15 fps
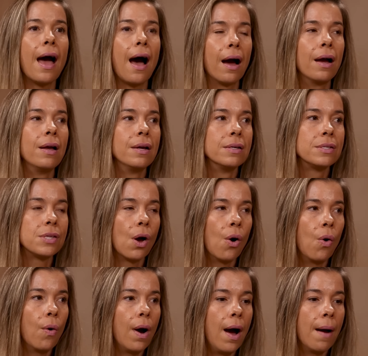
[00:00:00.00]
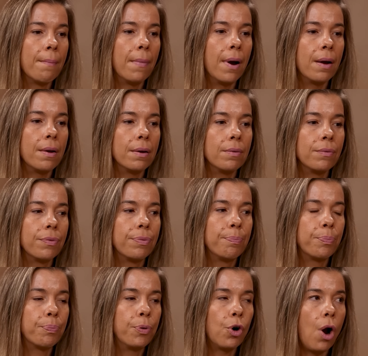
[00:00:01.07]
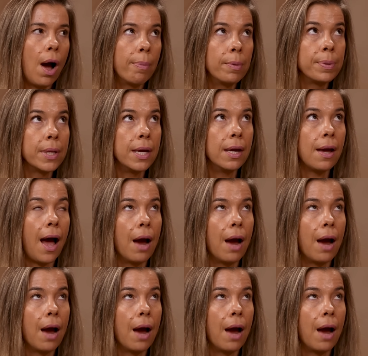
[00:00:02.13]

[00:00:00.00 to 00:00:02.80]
yeah, So um, probably,